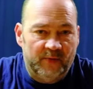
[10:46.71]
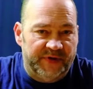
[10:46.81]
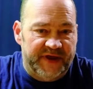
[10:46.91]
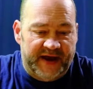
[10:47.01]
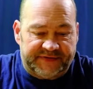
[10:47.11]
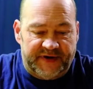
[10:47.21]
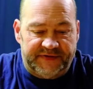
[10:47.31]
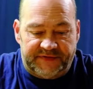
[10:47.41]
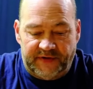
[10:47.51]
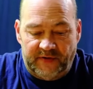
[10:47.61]
with the
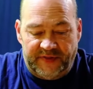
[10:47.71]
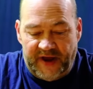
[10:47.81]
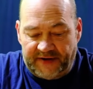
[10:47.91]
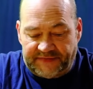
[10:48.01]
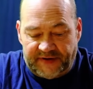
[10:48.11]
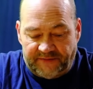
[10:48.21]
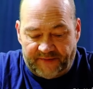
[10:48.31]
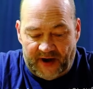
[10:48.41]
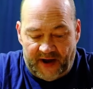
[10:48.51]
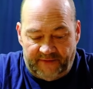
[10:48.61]
X-H2 and the
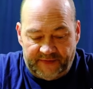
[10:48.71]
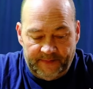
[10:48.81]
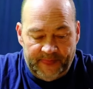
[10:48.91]
X-T5,